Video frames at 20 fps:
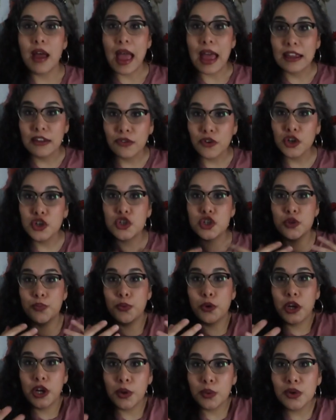as far as
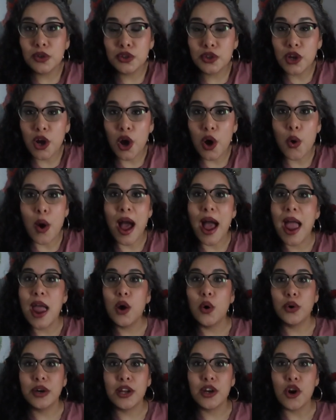superheroes go, I
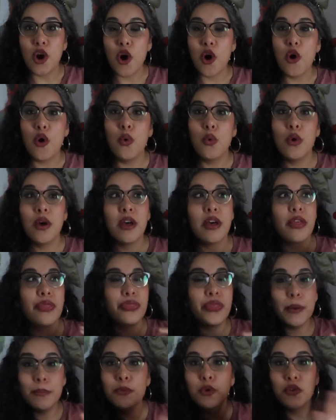only know
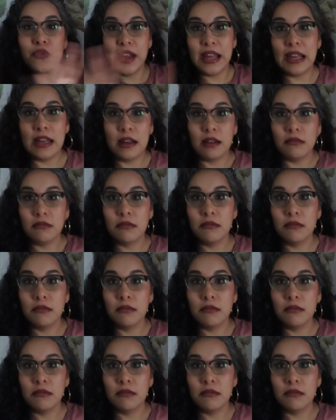the movie.